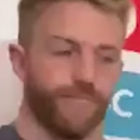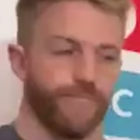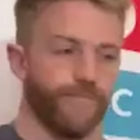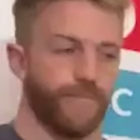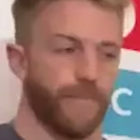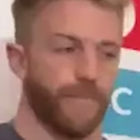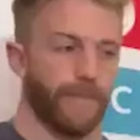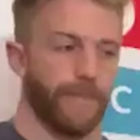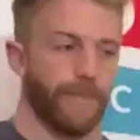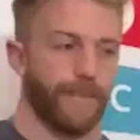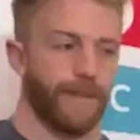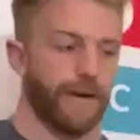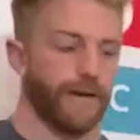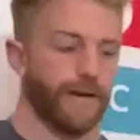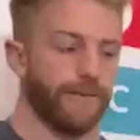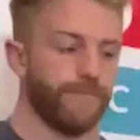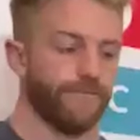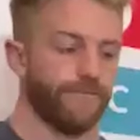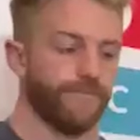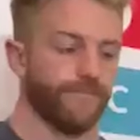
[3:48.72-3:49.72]

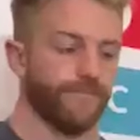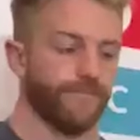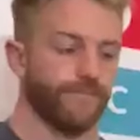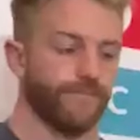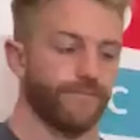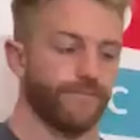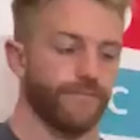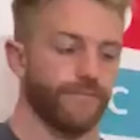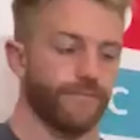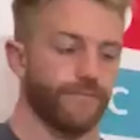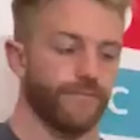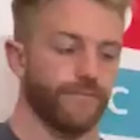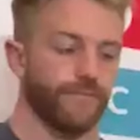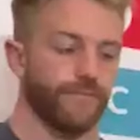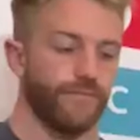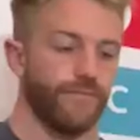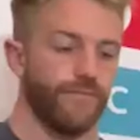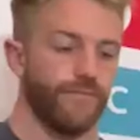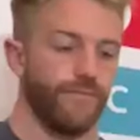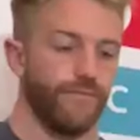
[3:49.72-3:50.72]

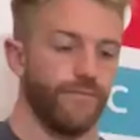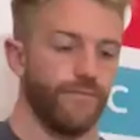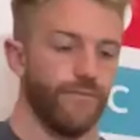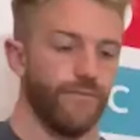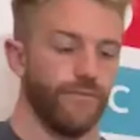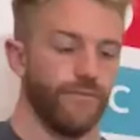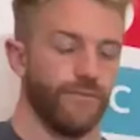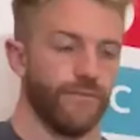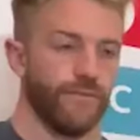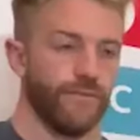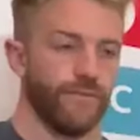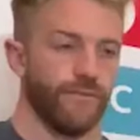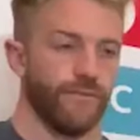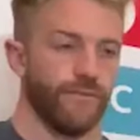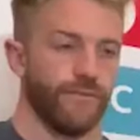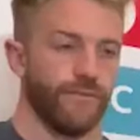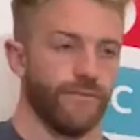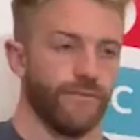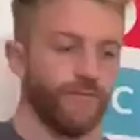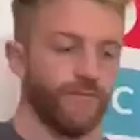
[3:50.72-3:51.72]

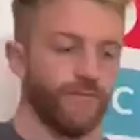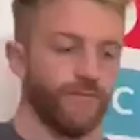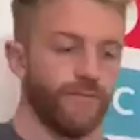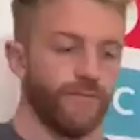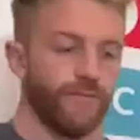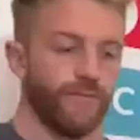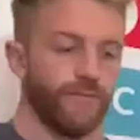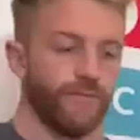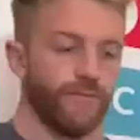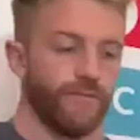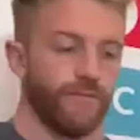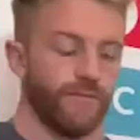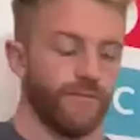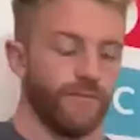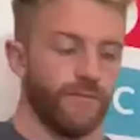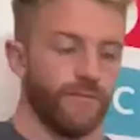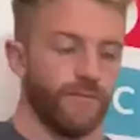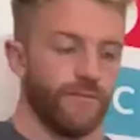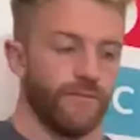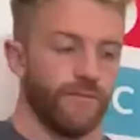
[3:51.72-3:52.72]

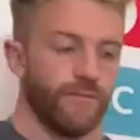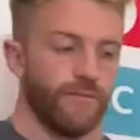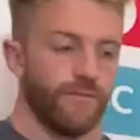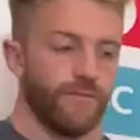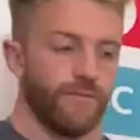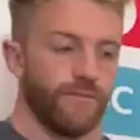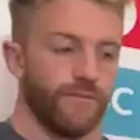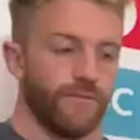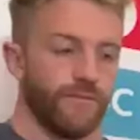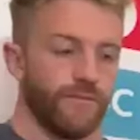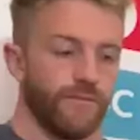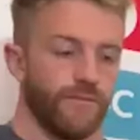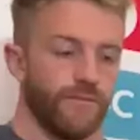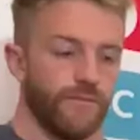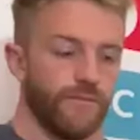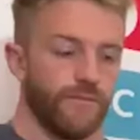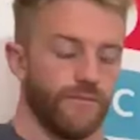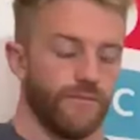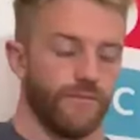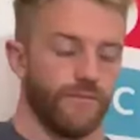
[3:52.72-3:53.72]

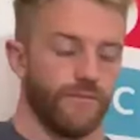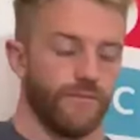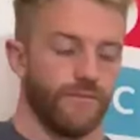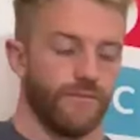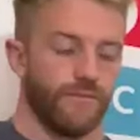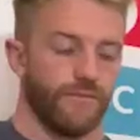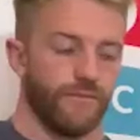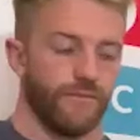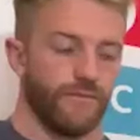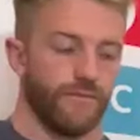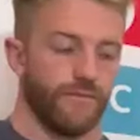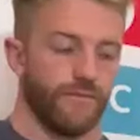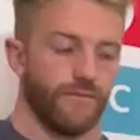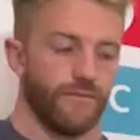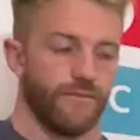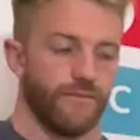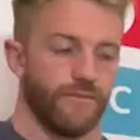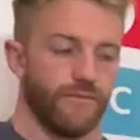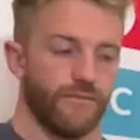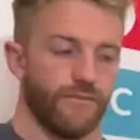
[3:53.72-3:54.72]

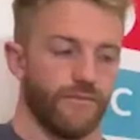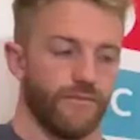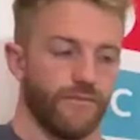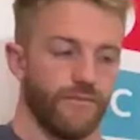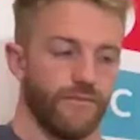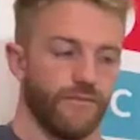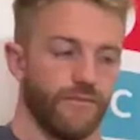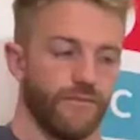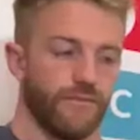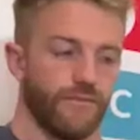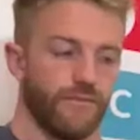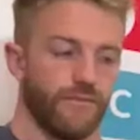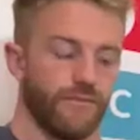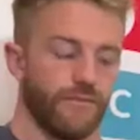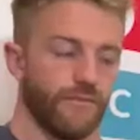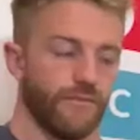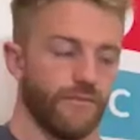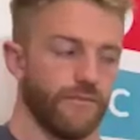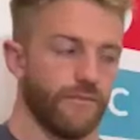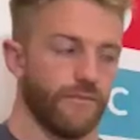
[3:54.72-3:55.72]

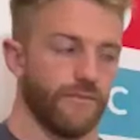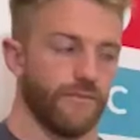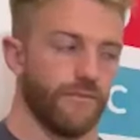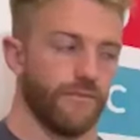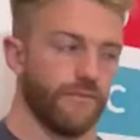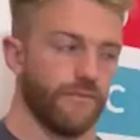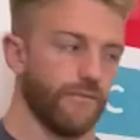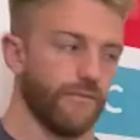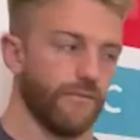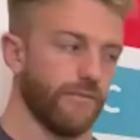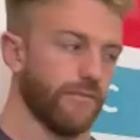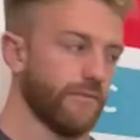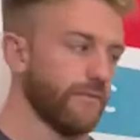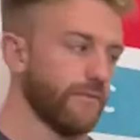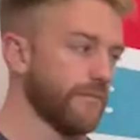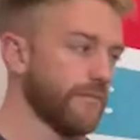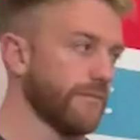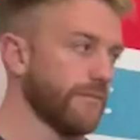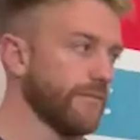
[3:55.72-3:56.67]
The person shown says nothing.